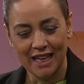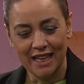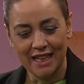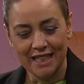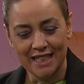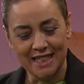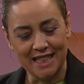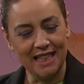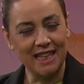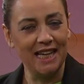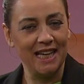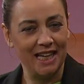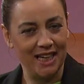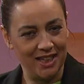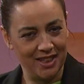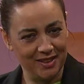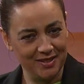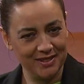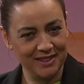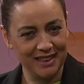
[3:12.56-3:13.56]
sit
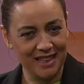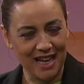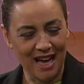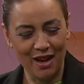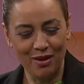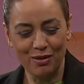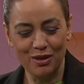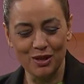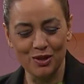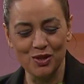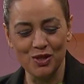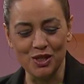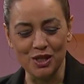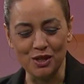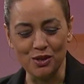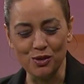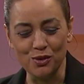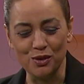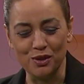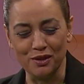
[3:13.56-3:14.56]
here. I want to
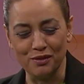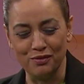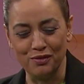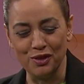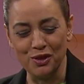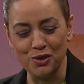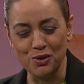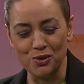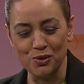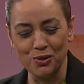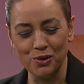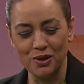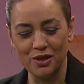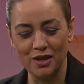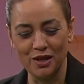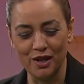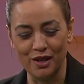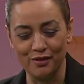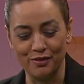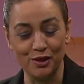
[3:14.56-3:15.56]
see you the view
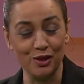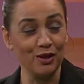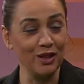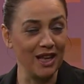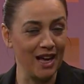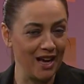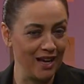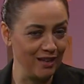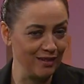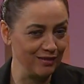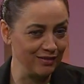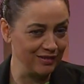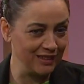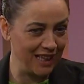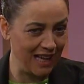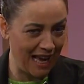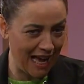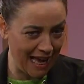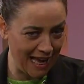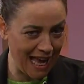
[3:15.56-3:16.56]
of your life
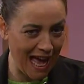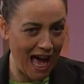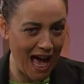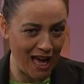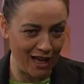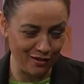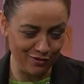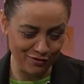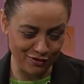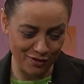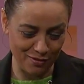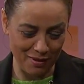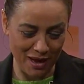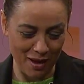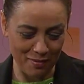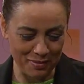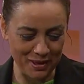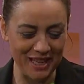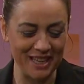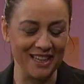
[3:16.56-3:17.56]
that I had from
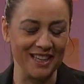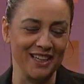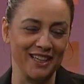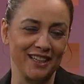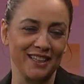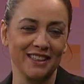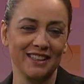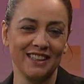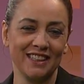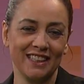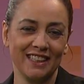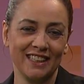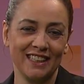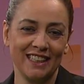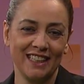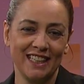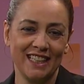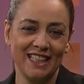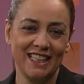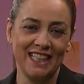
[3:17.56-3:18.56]
up here."
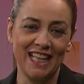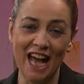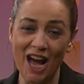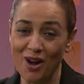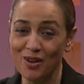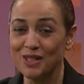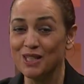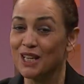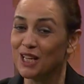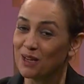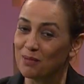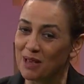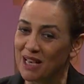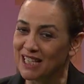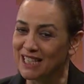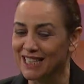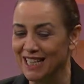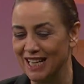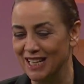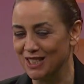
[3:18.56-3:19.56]
Now it's going to make
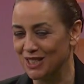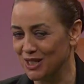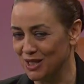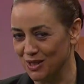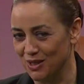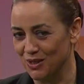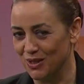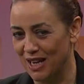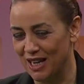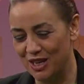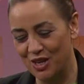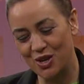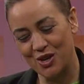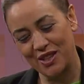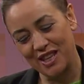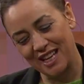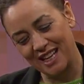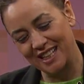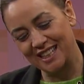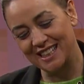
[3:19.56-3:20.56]
sense to you. I know
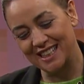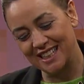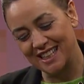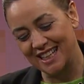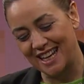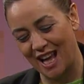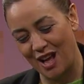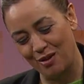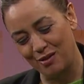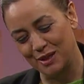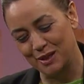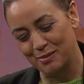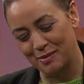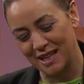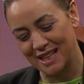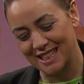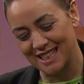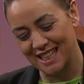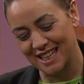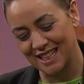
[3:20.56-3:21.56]
that it didn't always
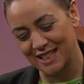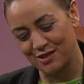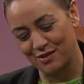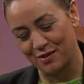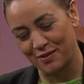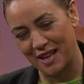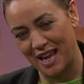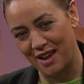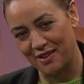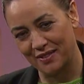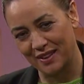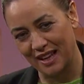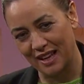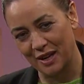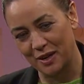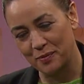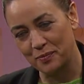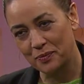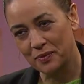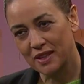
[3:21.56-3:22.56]
make sense from down
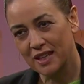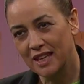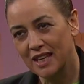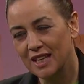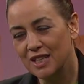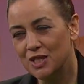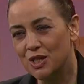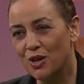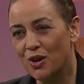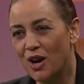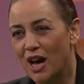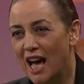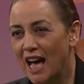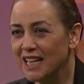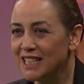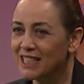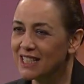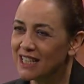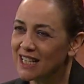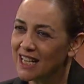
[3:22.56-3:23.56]
there. So
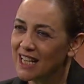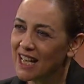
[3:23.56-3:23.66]
as